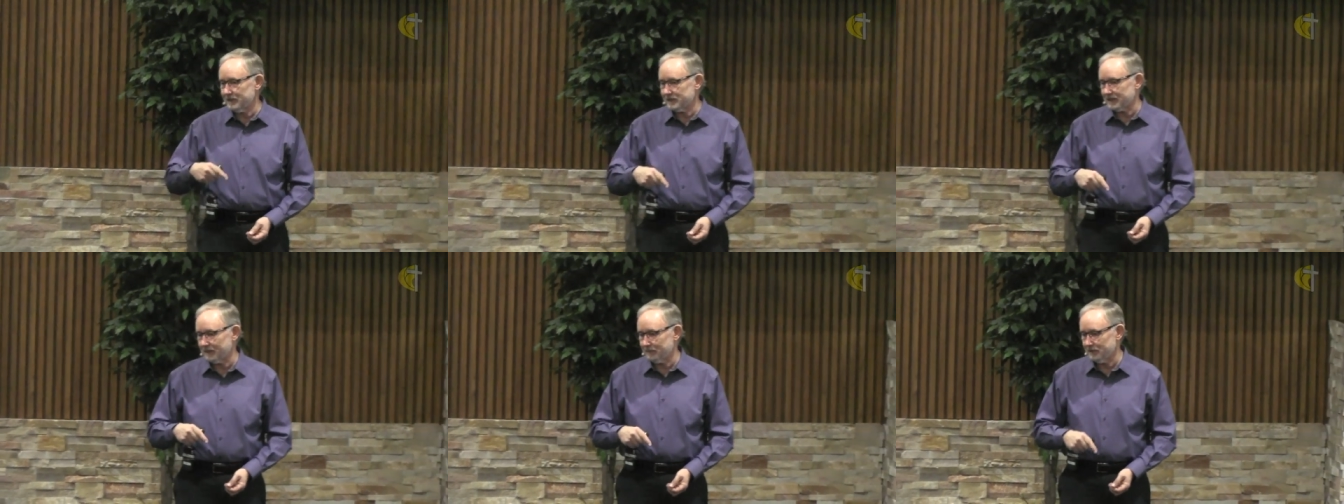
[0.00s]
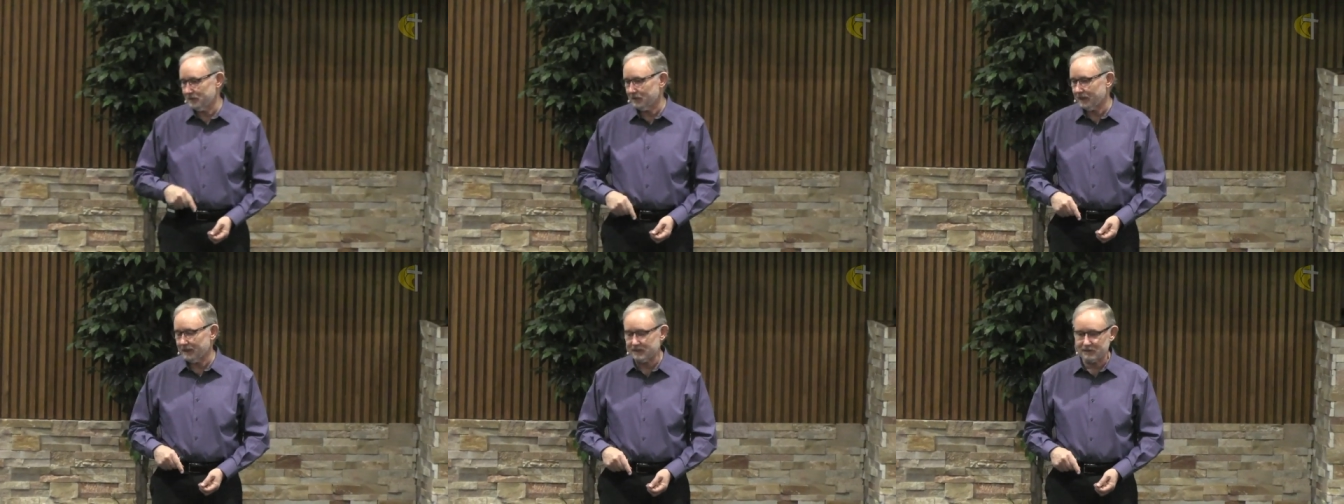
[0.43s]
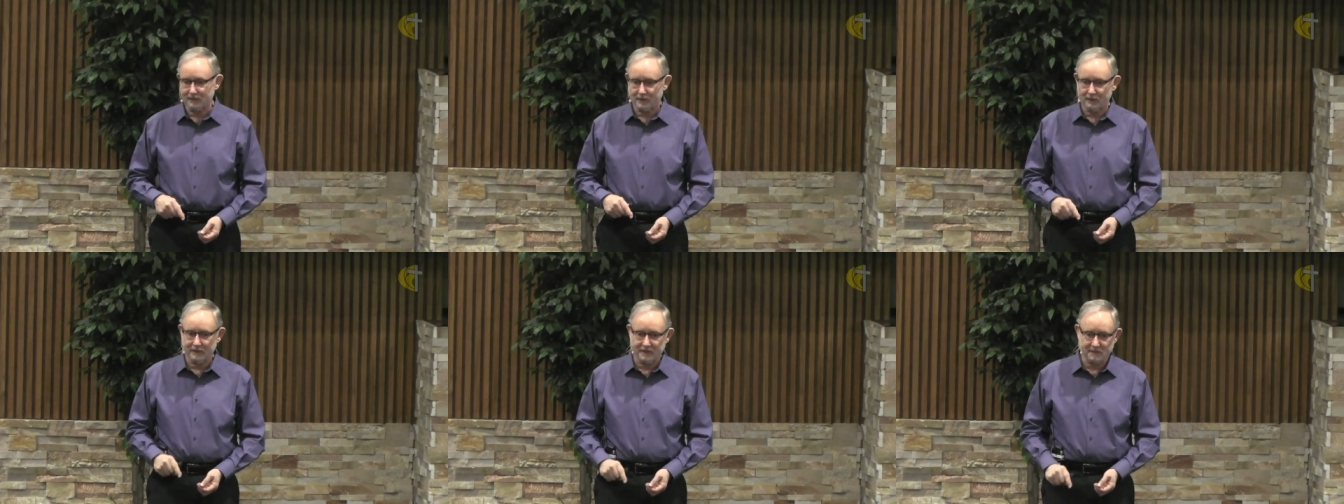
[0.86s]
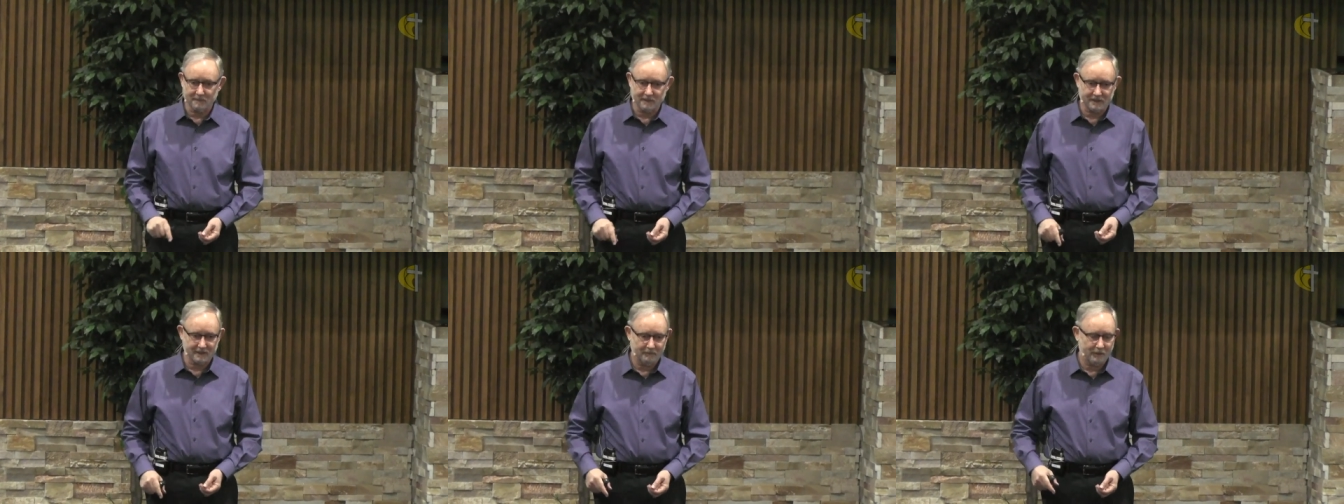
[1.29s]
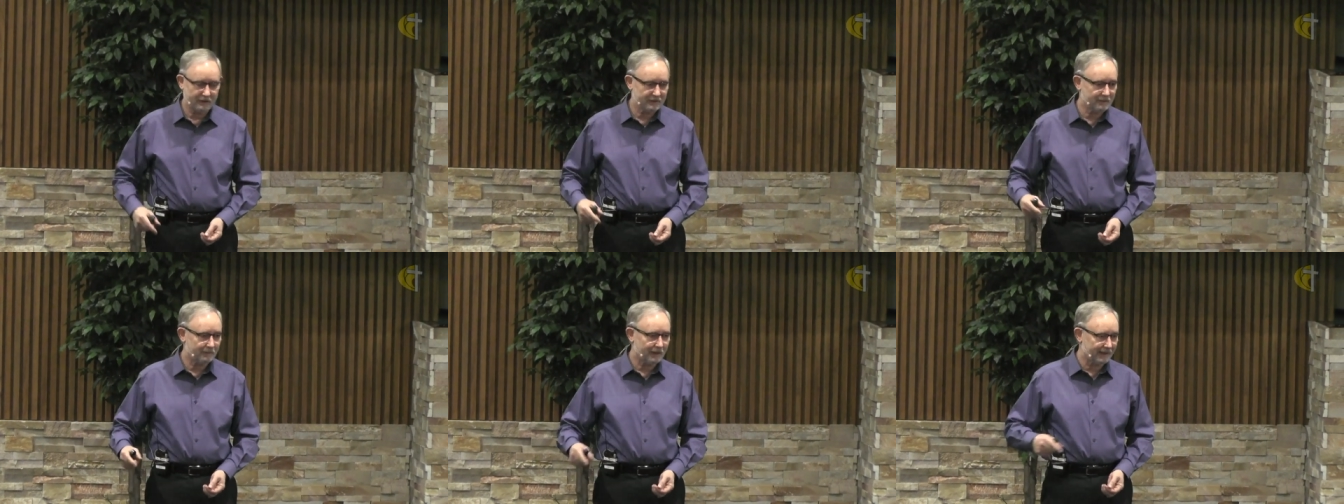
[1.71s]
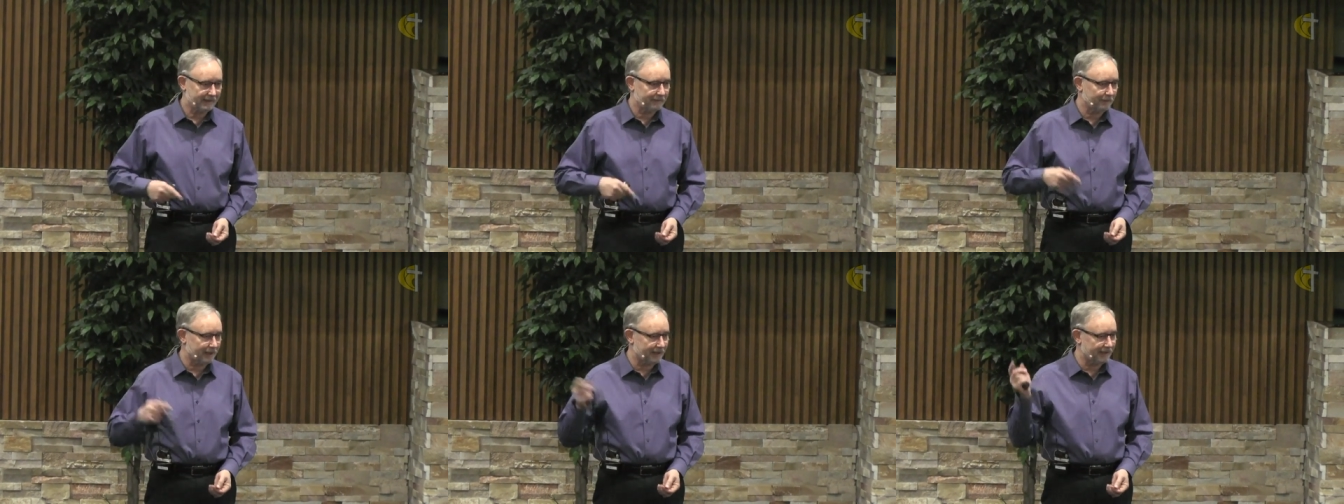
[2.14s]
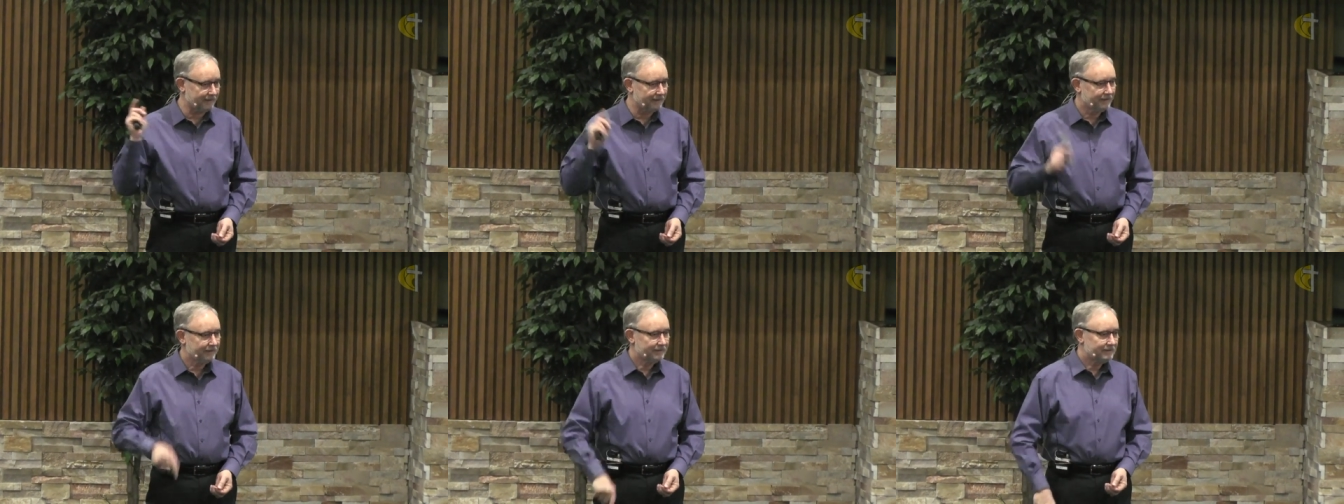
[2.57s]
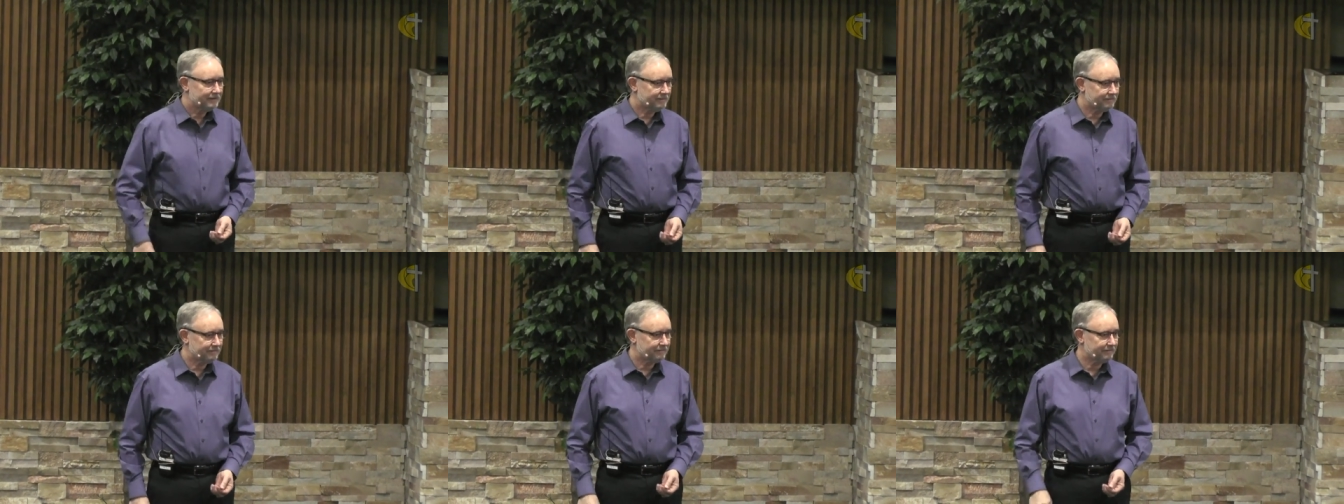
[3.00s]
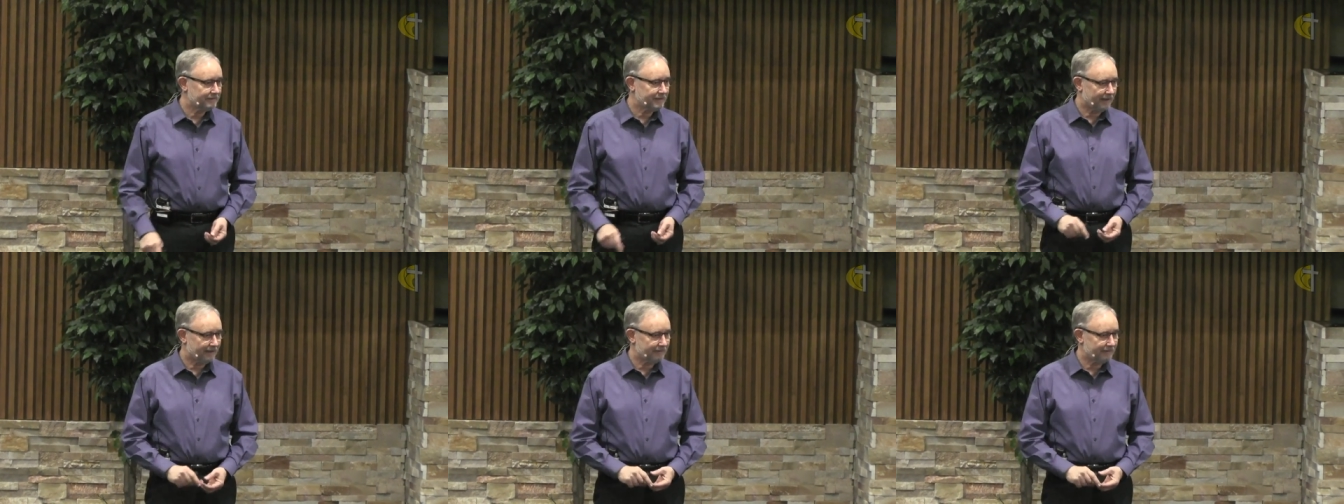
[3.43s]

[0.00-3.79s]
coming to your house for Christmas and multiply by, yeah,